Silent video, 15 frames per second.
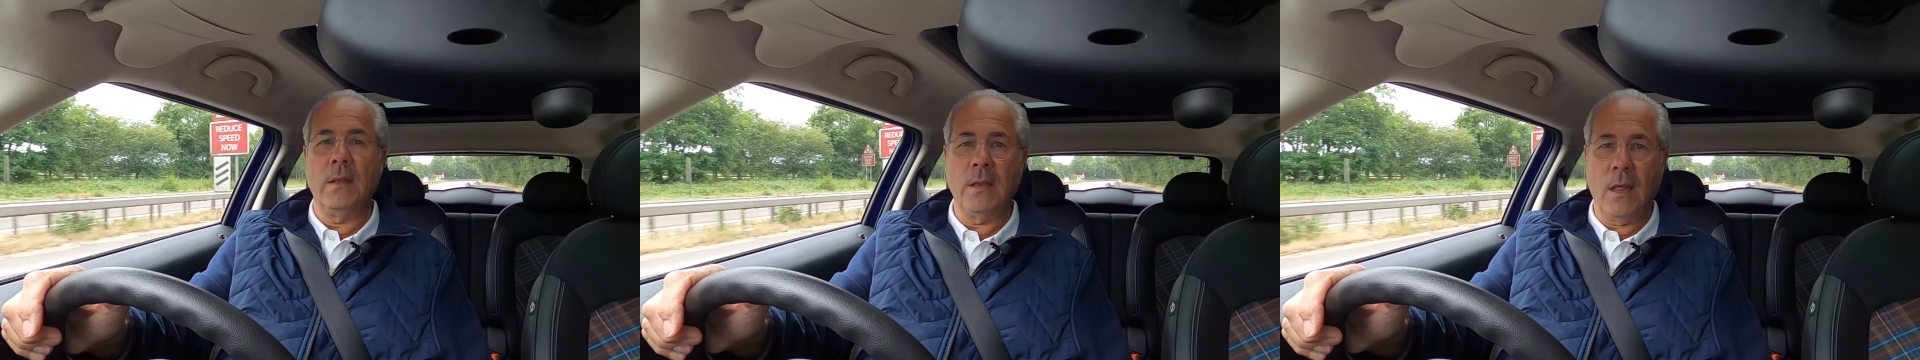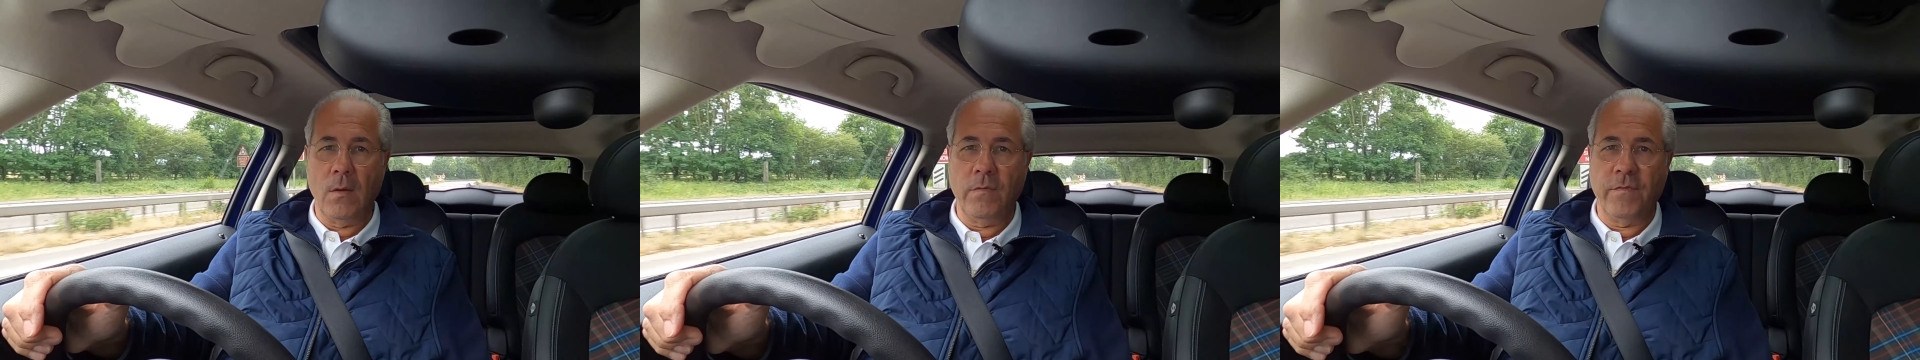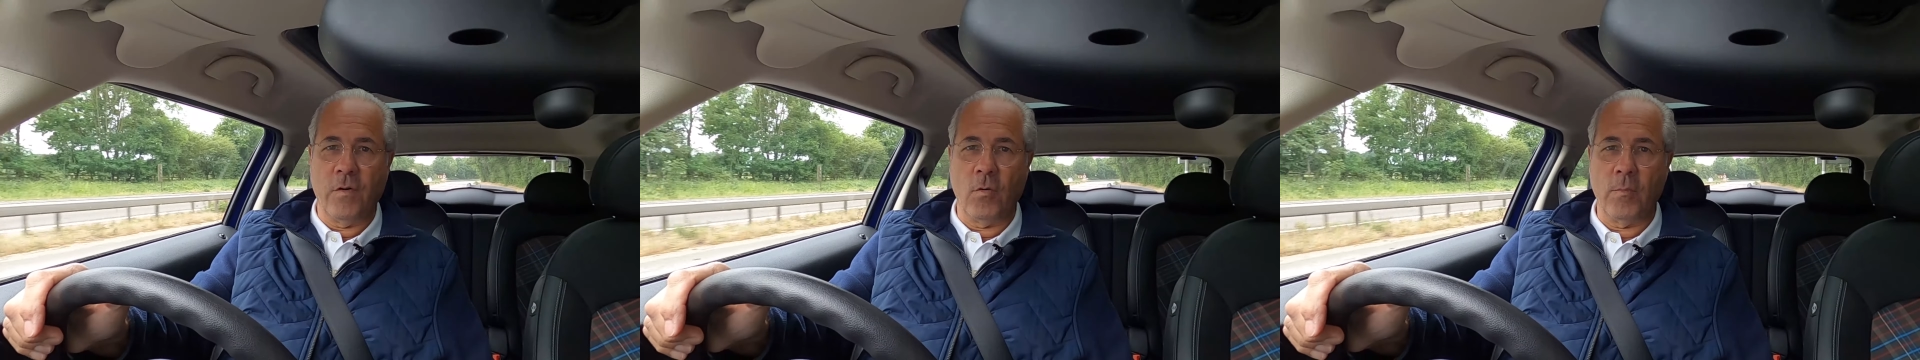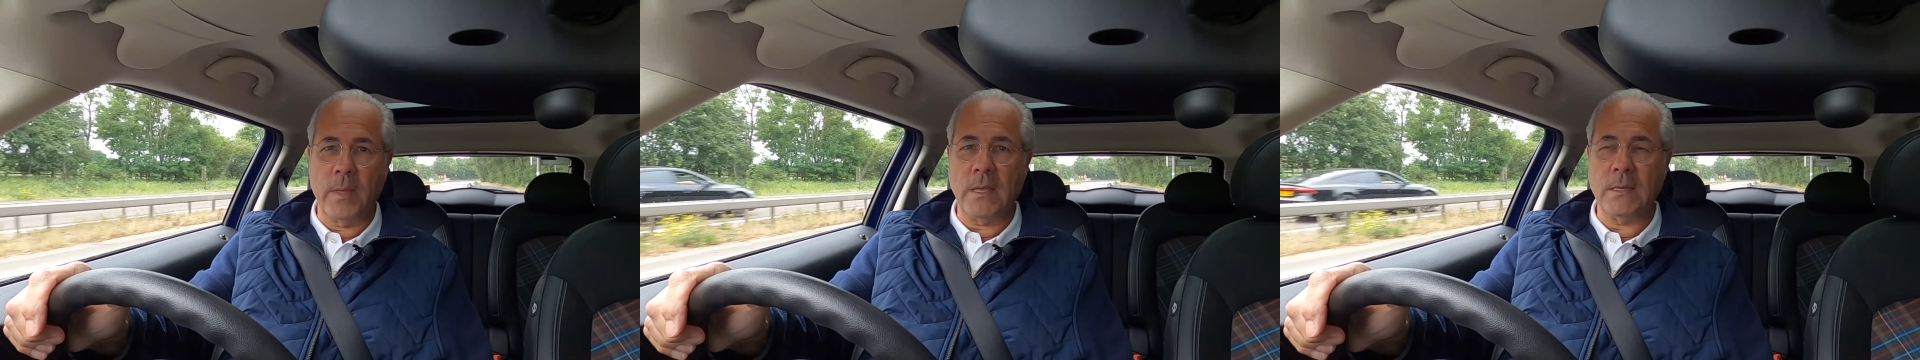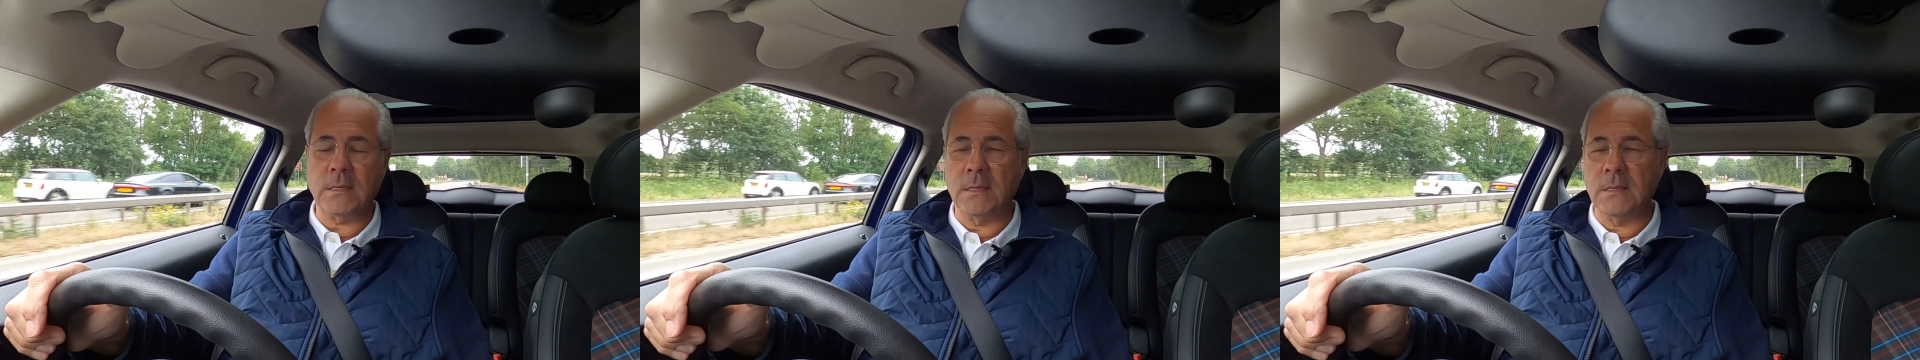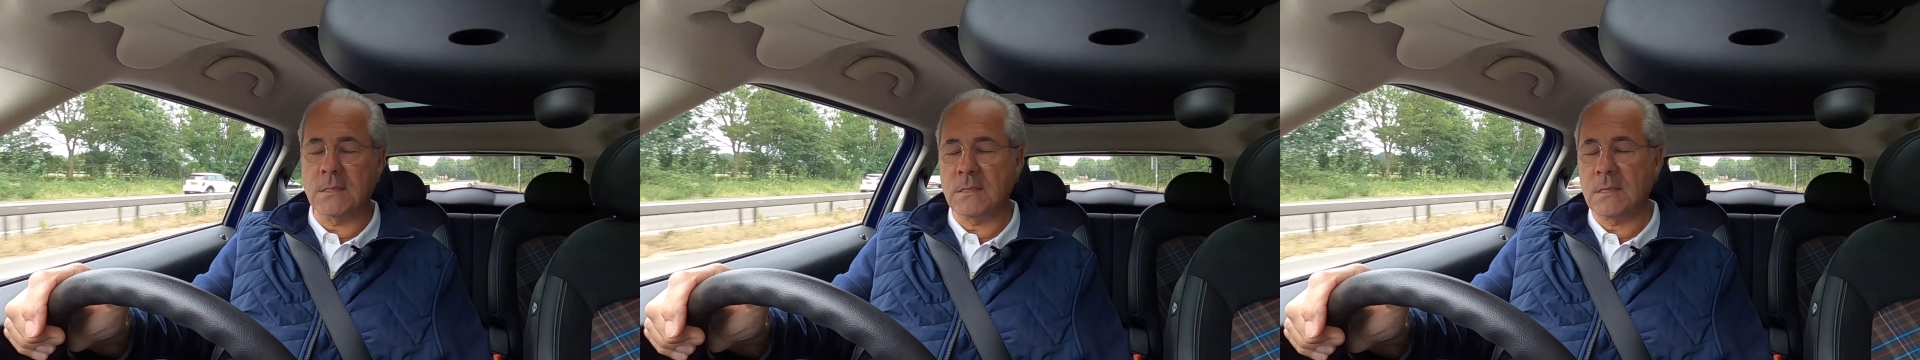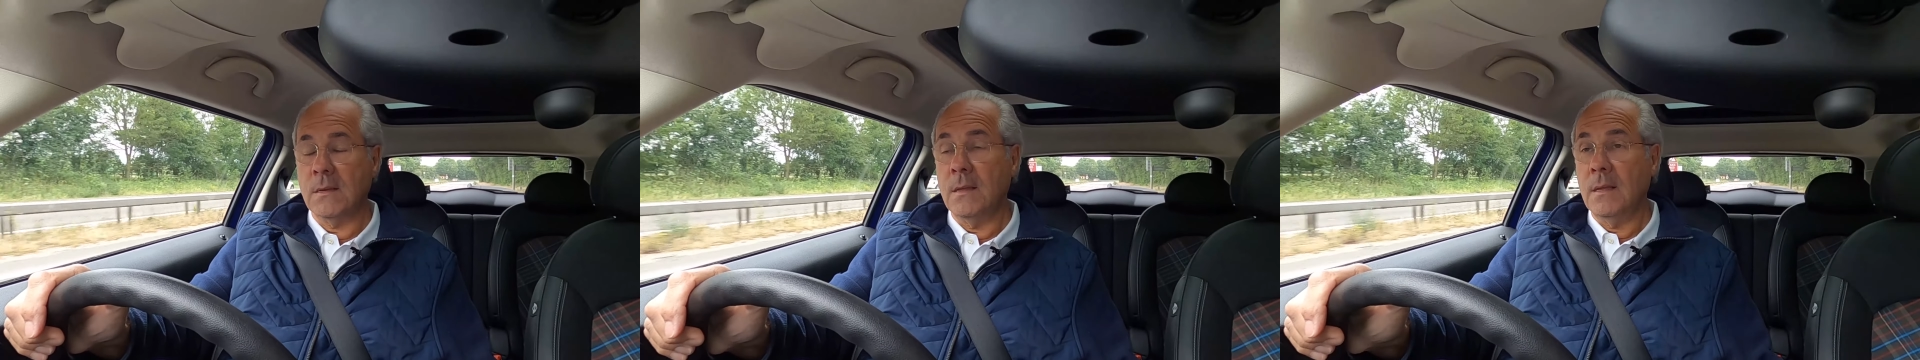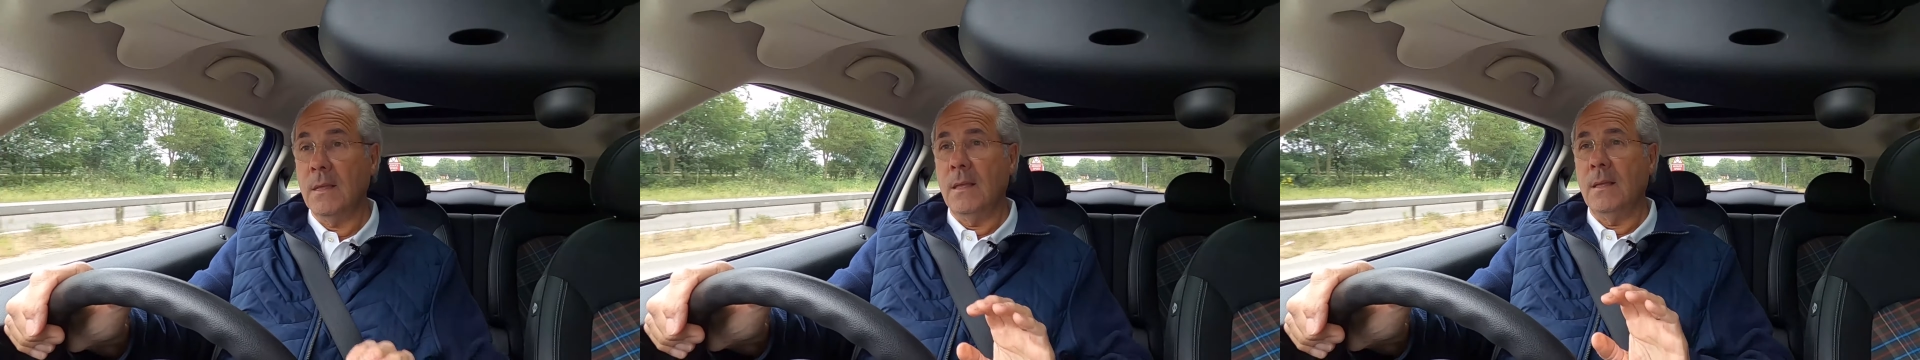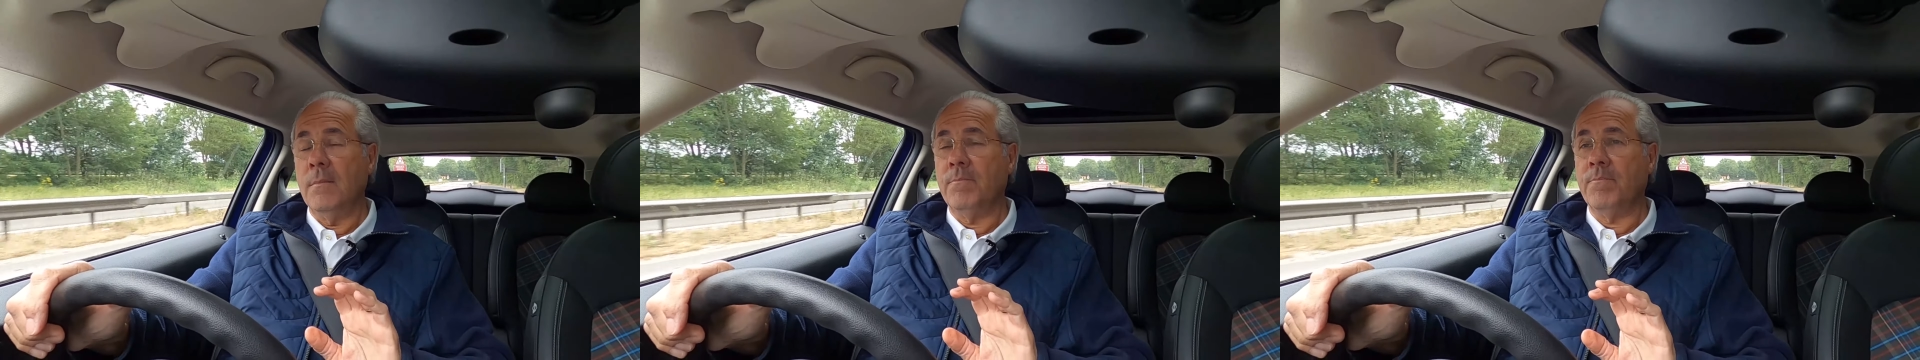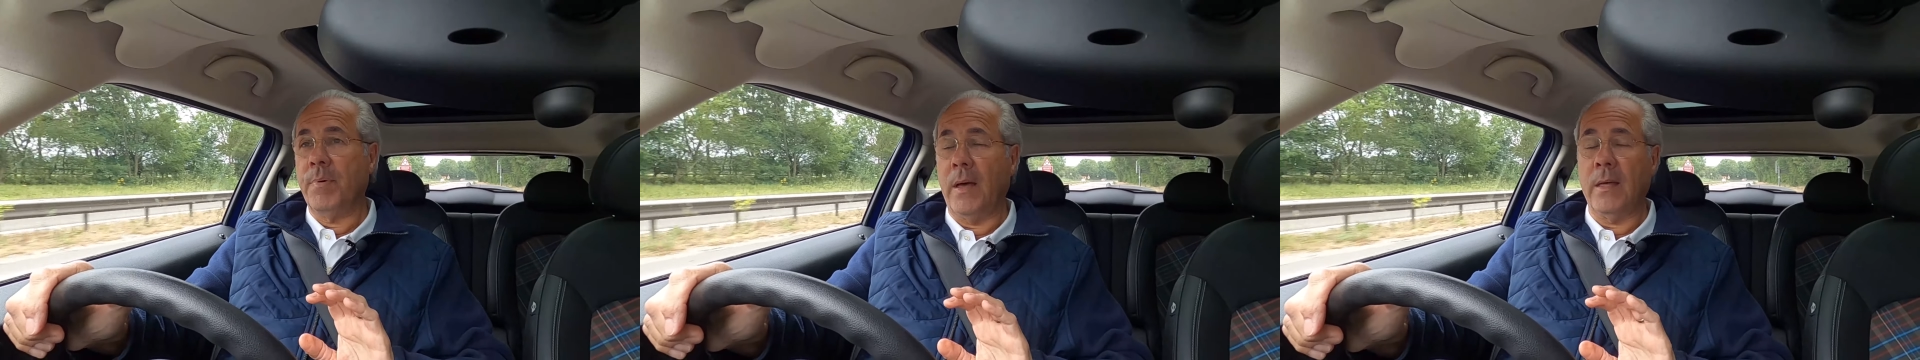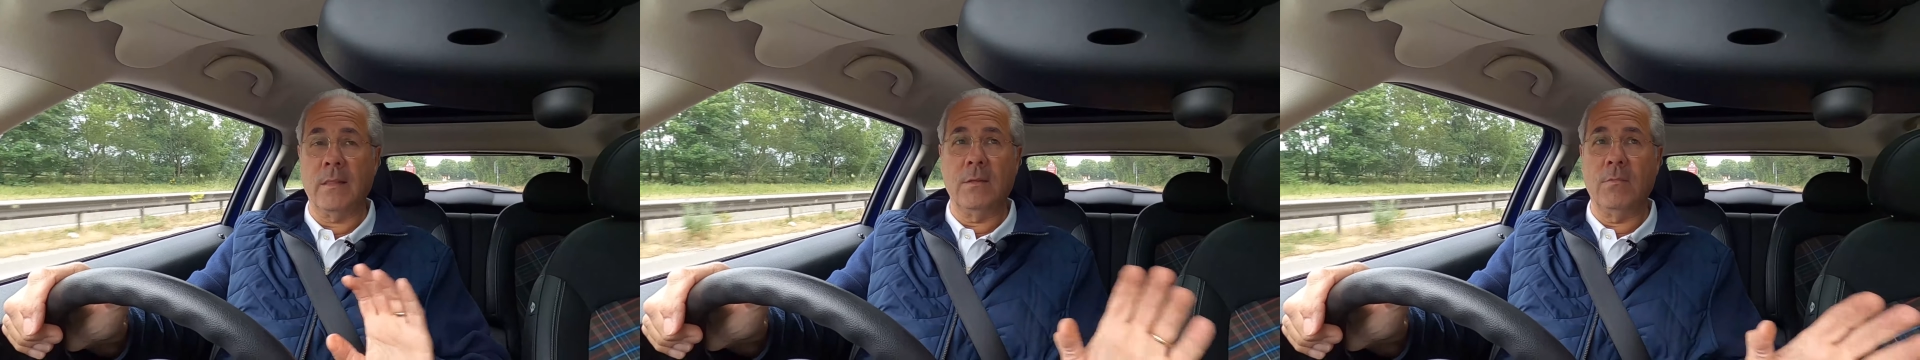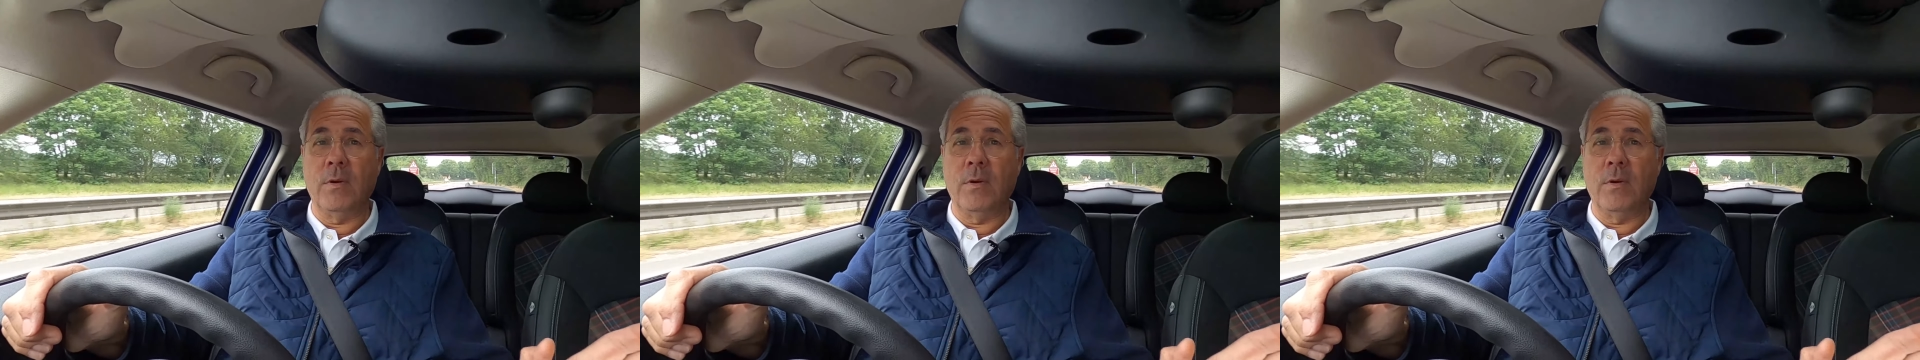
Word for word: No four meters, but